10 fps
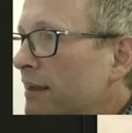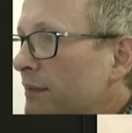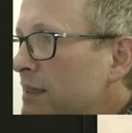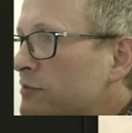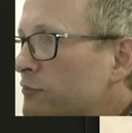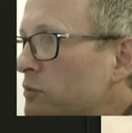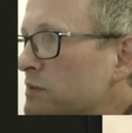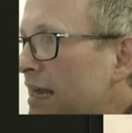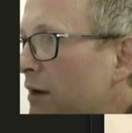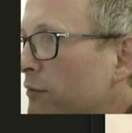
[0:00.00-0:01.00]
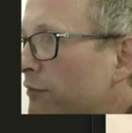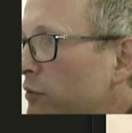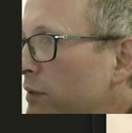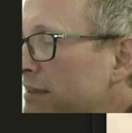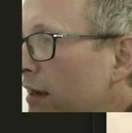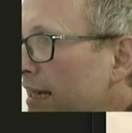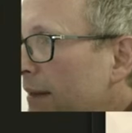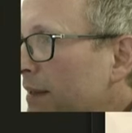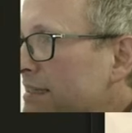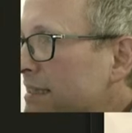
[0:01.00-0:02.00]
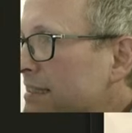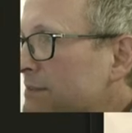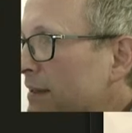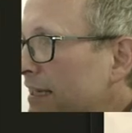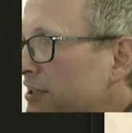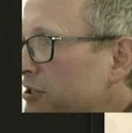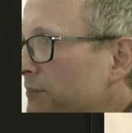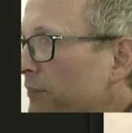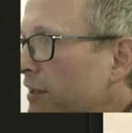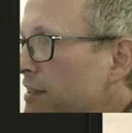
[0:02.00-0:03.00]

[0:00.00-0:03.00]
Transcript: This rules out fluid dynamics explanation.